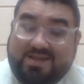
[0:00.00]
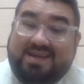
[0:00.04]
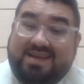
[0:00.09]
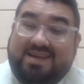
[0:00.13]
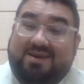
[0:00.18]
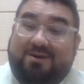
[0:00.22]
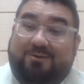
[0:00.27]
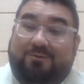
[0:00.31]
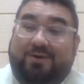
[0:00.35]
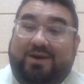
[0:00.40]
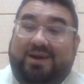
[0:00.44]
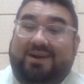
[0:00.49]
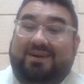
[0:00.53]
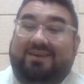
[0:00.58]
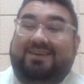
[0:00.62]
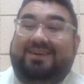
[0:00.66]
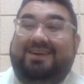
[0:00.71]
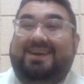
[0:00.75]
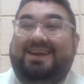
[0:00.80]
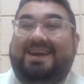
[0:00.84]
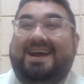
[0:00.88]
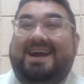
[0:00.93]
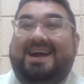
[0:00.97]
where you
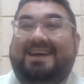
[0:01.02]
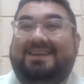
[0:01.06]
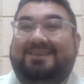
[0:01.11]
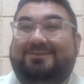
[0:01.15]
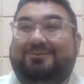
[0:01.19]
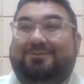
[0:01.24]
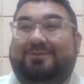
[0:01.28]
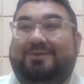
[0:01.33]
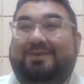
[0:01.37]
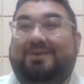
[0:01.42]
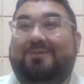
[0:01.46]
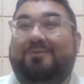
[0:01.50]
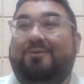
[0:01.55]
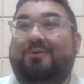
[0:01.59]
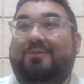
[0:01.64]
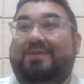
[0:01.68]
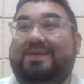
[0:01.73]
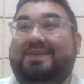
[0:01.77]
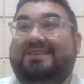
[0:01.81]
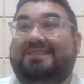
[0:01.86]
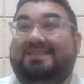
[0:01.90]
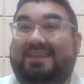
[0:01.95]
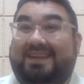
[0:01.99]
guys will be
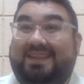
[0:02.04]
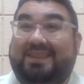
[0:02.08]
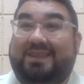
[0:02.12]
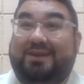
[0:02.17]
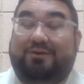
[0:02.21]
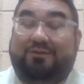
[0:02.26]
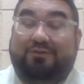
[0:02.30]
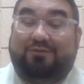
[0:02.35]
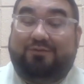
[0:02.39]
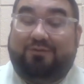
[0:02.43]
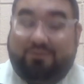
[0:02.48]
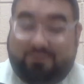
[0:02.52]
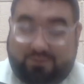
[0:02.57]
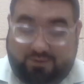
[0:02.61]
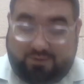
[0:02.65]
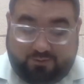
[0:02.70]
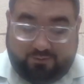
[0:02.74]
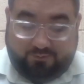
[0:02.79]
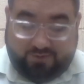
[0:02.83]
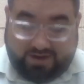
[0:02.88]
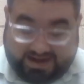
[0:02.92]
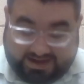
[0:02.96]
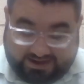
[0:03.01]
sitting there for a
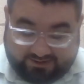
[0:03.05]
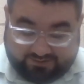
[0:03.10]
while,